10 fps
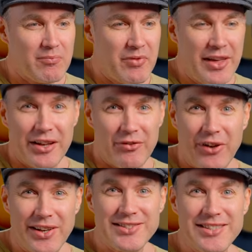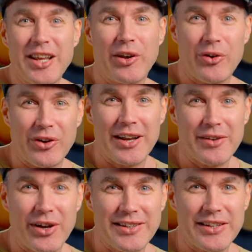thing, a fun sing-along kind
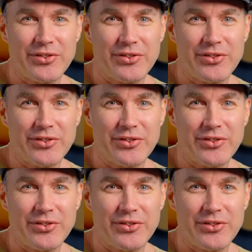of idea.